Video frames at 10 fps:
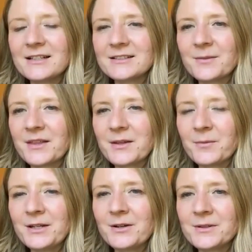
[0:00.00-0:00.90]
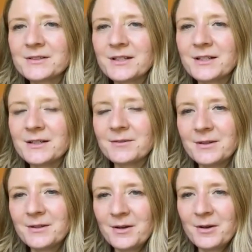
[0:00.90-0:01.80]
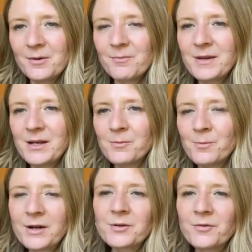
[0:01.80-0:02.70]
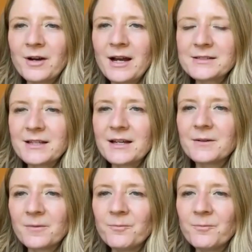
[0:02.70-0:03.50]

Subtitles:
something that we know is going to be a wonderful asset.